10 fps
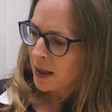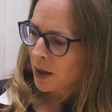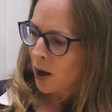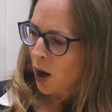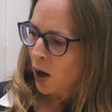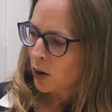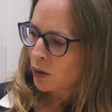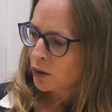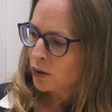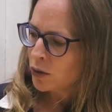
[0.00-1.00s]

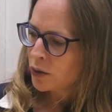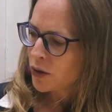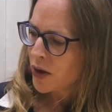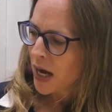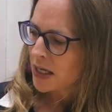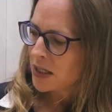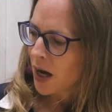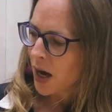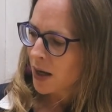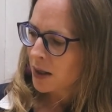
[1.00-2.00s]
hold thy
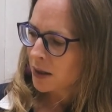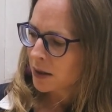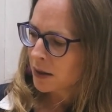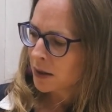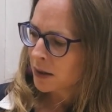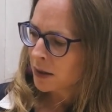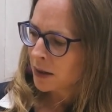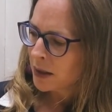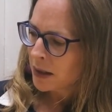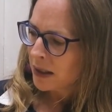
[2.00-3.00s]
tongue.
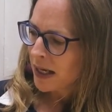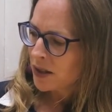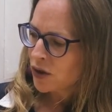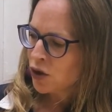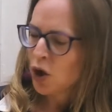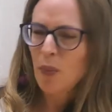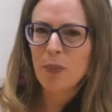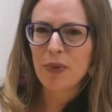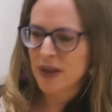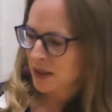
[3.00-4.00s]
Let's
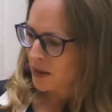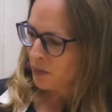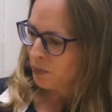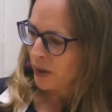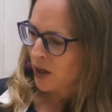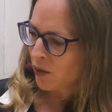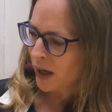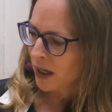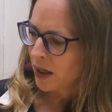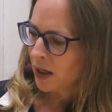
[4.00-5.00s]
stop this
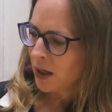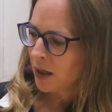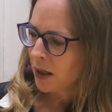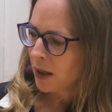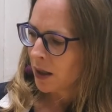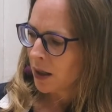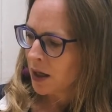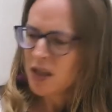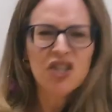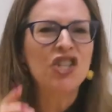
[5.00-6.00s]
bickering
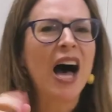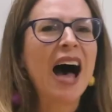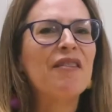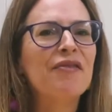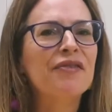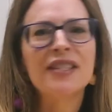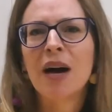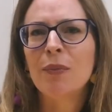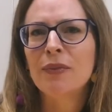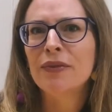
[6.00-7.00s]
and have
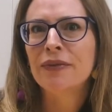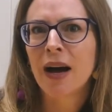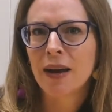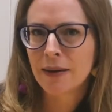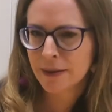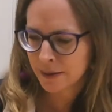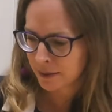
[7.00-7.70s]
some fun.